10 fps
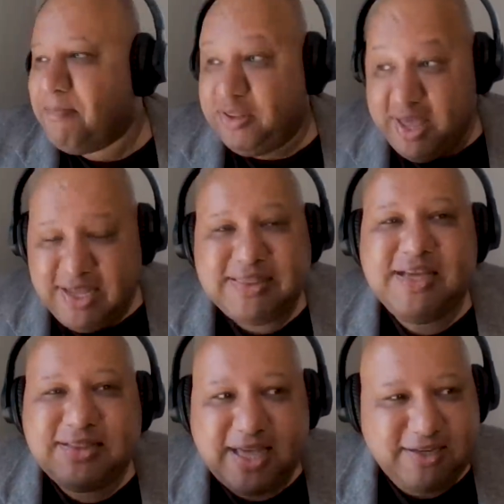but they
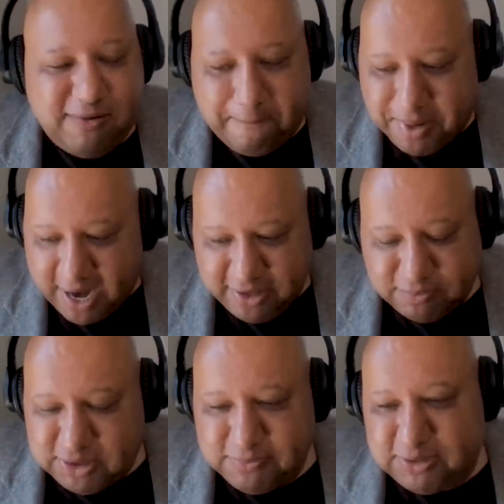think that it'll buy
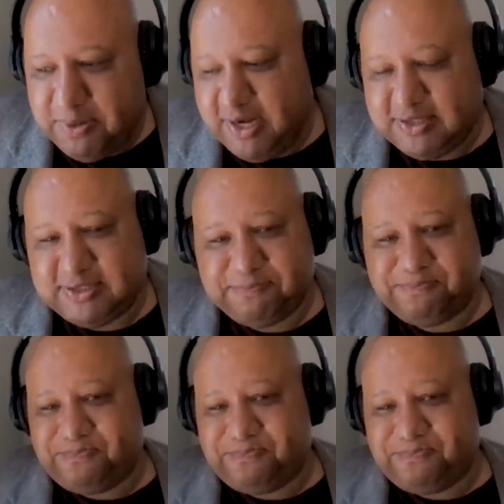them some space.